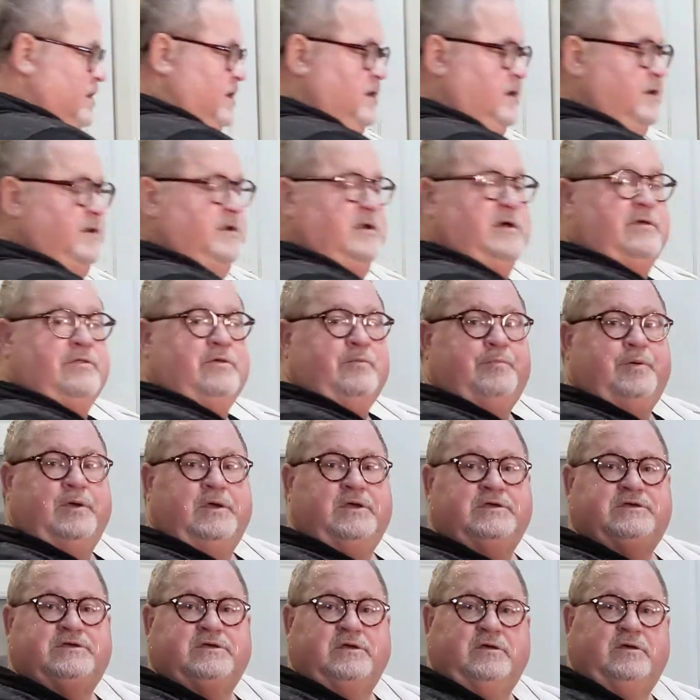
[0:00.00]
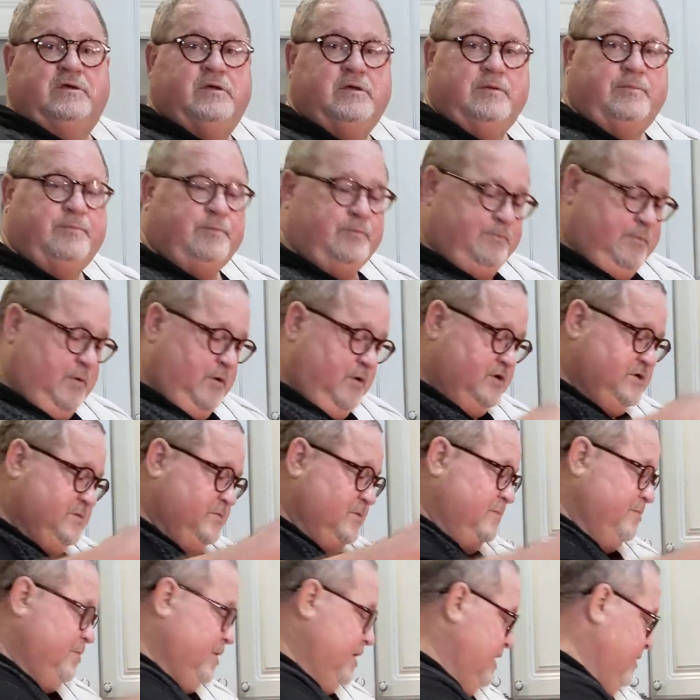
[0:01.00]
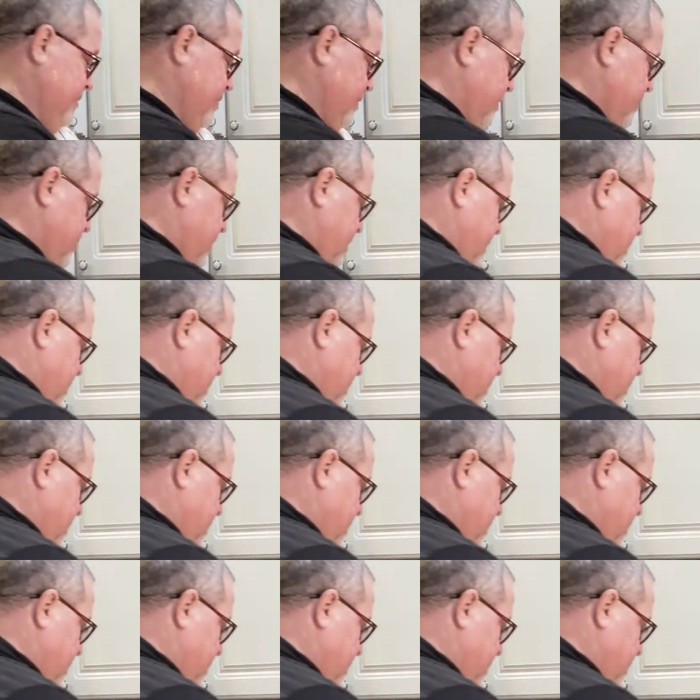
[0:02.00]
take another piece of parchment paper,